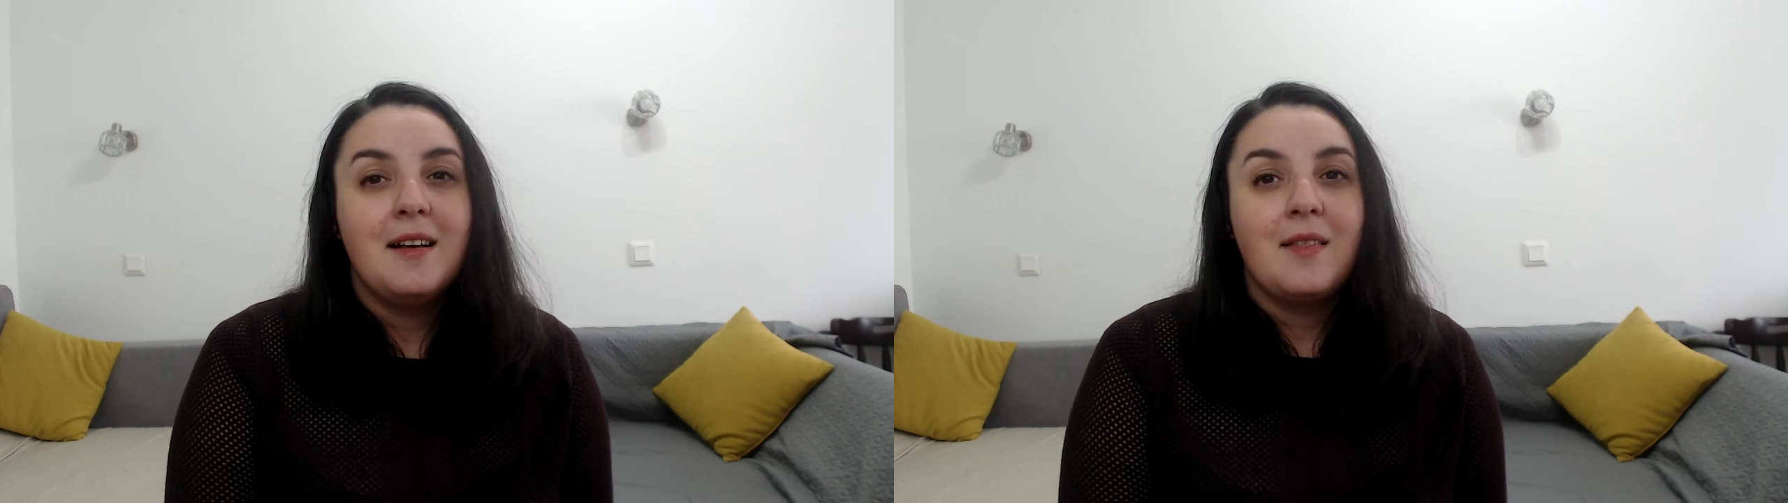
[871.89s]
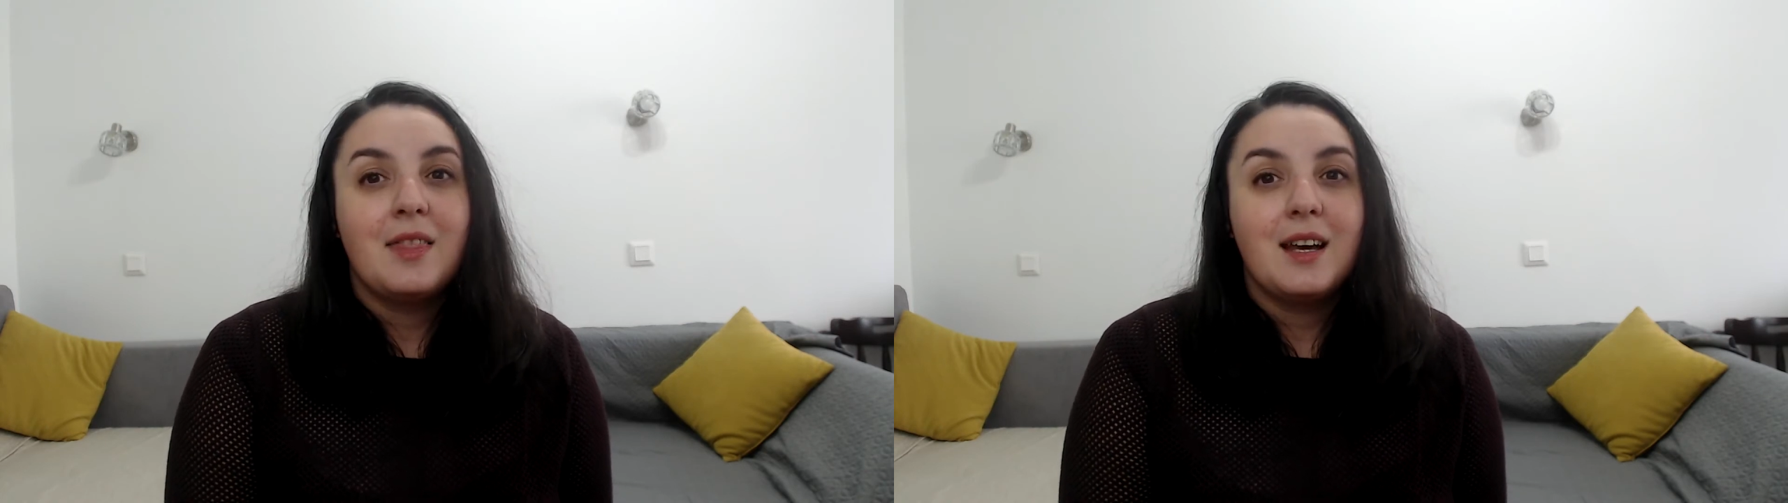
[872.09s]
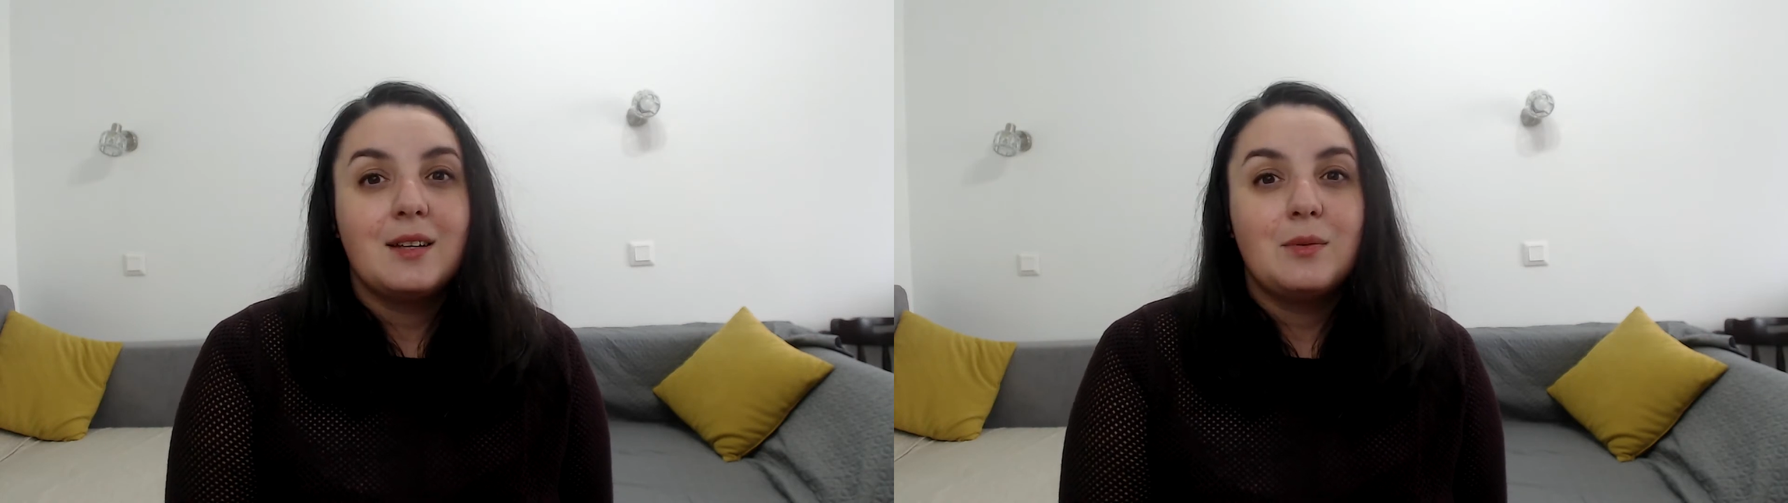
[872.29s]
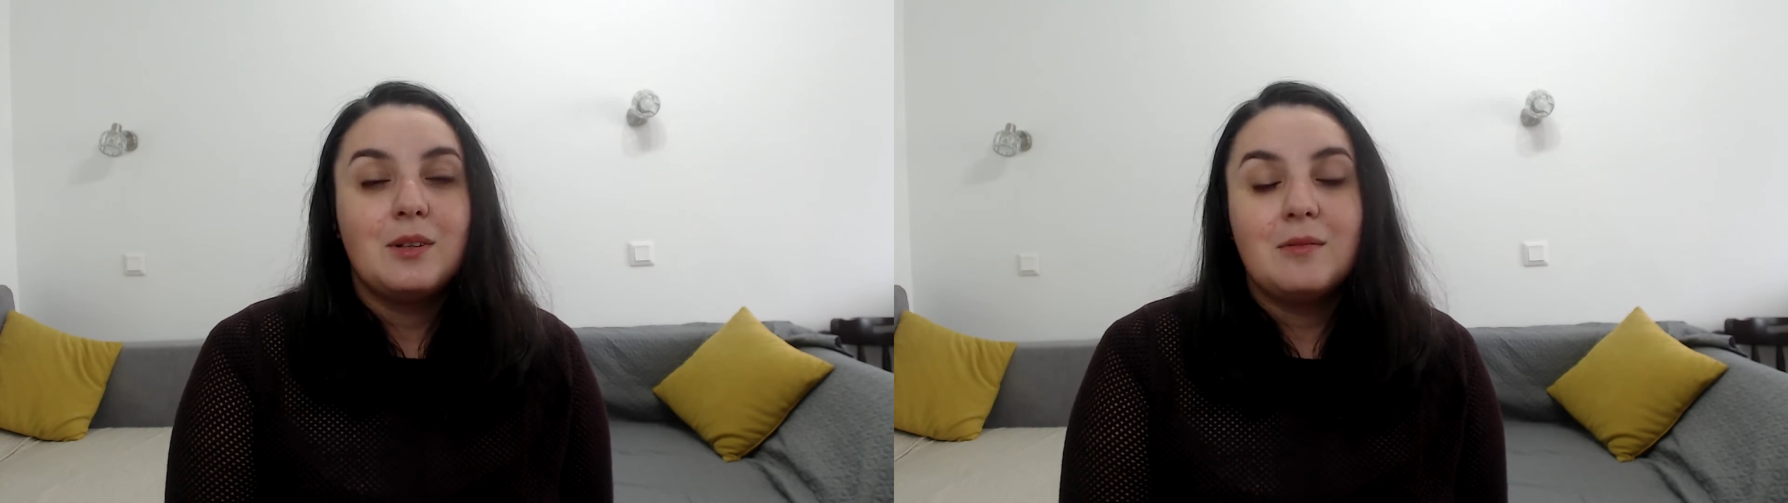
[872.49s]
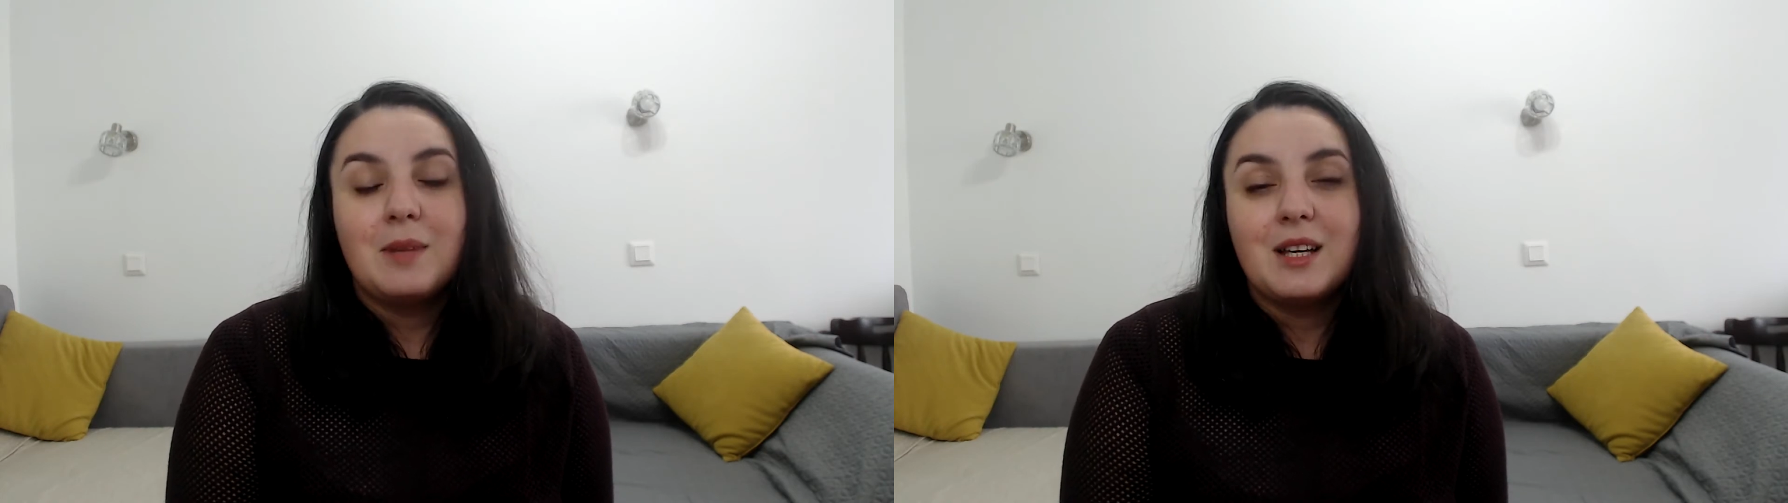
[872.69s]
that
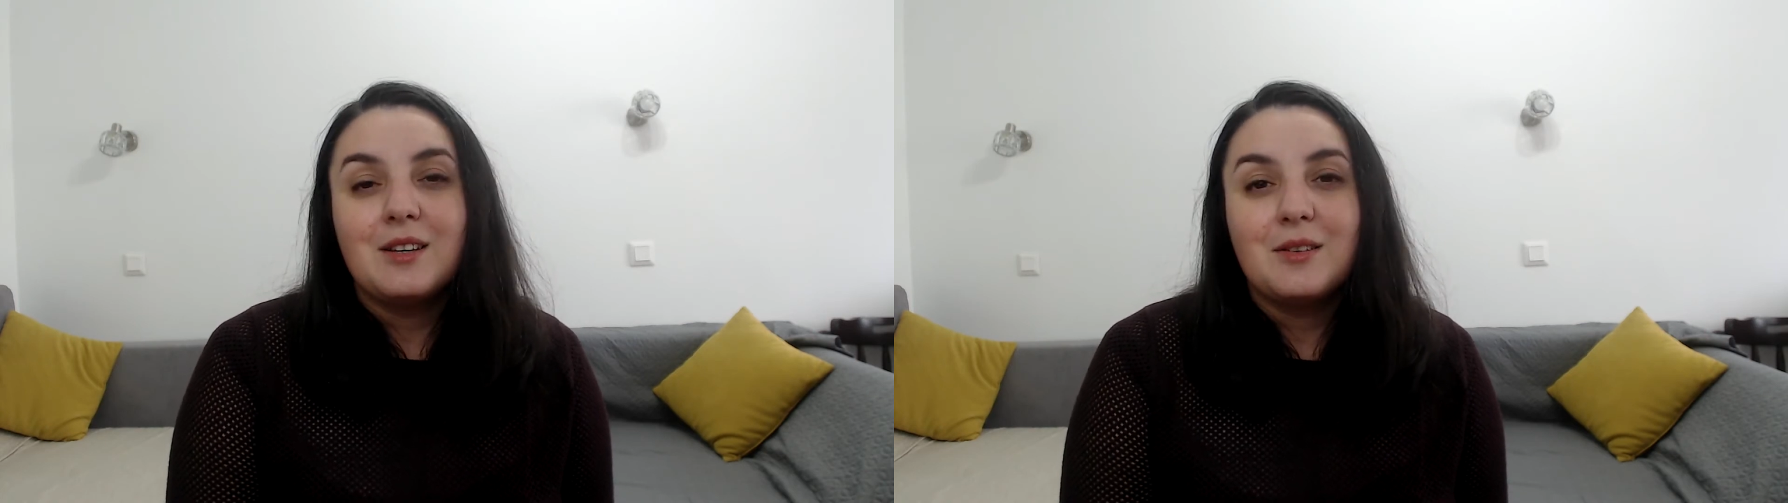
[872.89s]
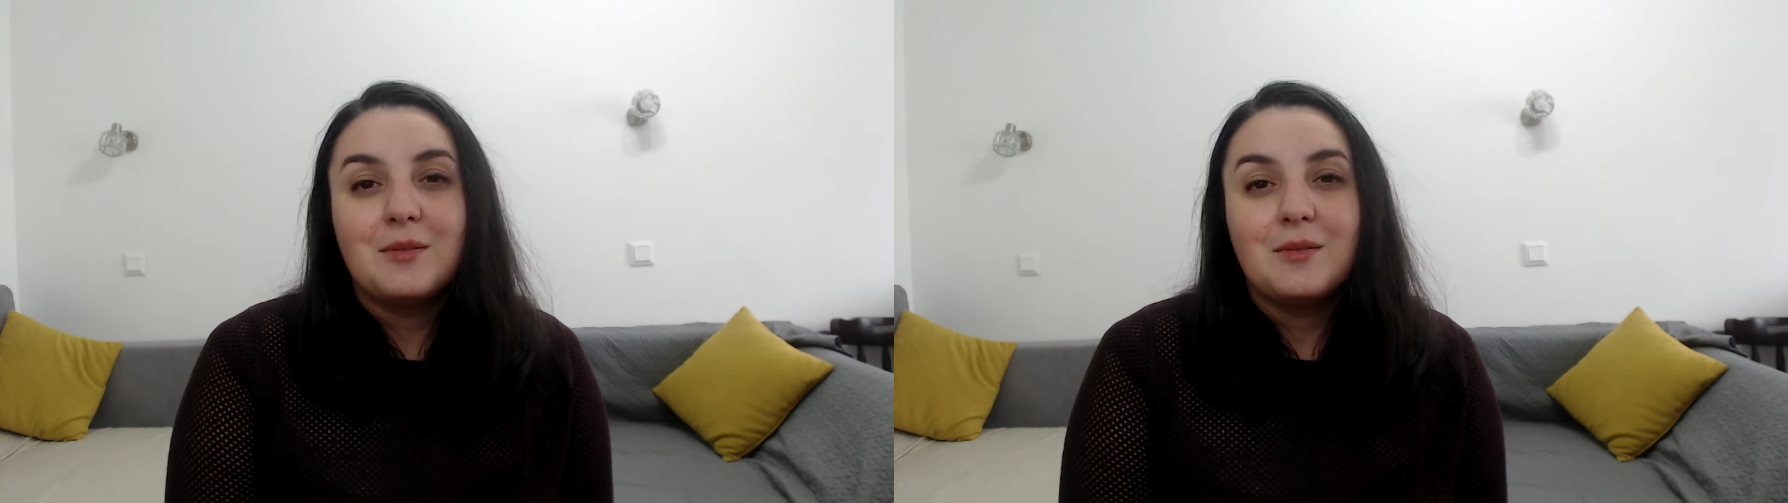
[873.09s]
will make you